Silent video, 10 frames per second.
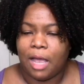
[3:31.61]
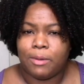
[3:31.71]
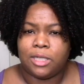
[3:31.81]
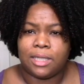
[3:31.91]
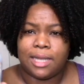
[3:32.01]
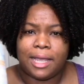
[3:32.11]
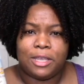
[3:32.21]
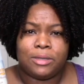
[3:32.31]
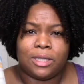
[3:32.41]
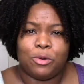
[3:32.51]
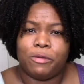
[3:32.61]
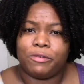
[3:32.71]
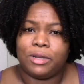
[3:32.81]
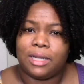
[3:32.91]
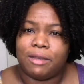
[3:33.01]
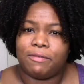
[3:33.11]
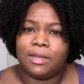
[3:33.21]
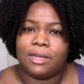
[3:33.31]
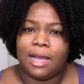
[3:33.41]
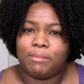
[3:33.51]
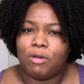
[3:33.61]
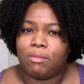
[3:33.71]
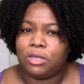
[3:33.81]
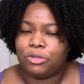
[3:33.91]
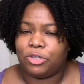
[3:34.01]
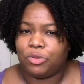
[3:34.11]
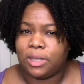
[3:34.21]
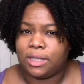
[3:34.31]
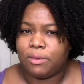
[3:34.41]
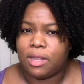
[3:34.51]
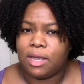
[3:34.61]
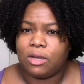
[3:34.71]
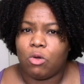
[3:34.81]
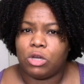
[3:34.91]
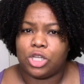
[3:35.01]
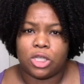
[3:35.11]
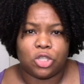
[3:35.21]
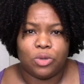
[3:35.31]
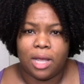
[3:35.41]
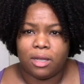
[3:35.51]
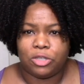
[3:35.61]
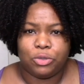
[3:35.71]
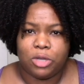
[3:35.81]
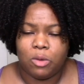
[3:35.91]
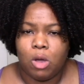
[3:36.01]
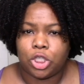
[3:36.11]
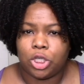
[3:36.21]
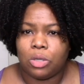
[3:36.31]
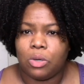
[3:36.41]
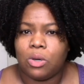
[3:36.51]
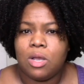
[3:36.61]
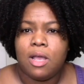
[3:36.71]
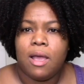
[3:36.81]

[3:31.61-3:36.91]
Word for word: I would just like use it over a leave-in and probably do twists with it or just do like a two-day wash and go.